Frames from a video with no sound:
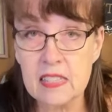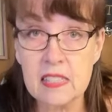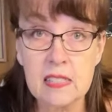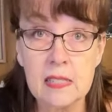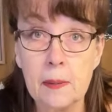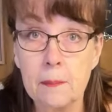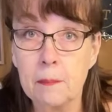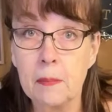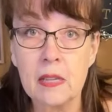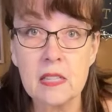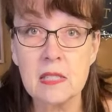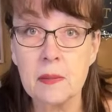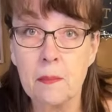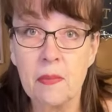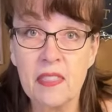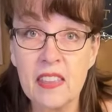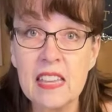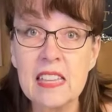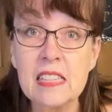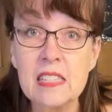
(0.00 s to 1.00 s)
So
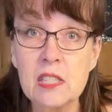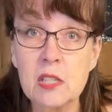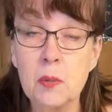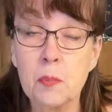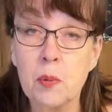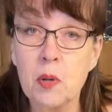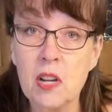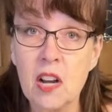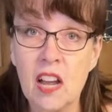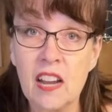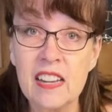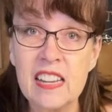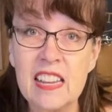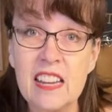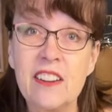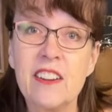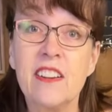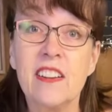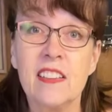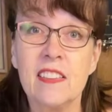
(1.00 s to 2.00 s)
here is
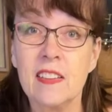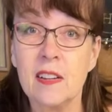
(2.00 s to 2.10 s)
our